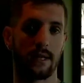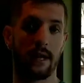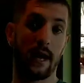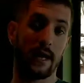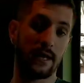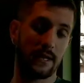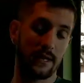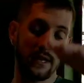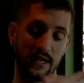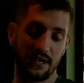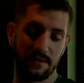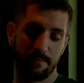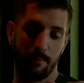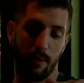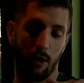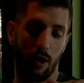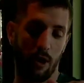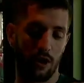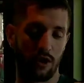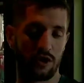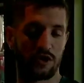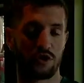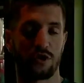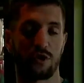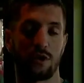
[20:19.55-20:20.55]
at least
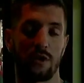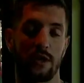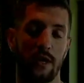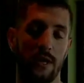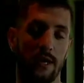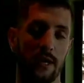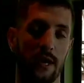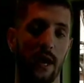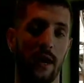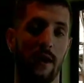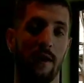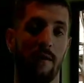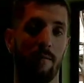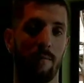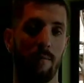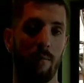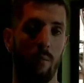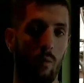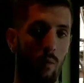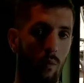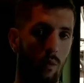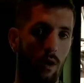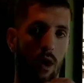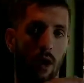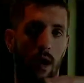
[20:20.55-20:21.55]
partially kind
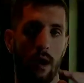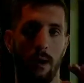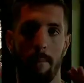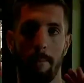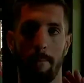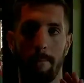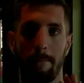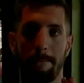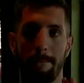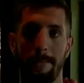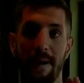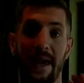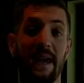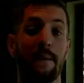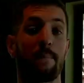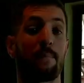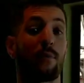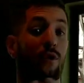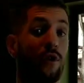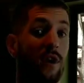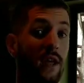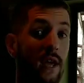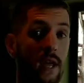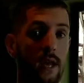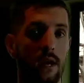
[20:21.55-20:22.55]
of
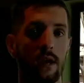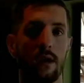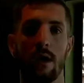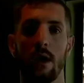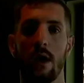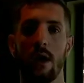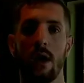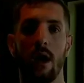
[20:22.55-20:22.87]
papered in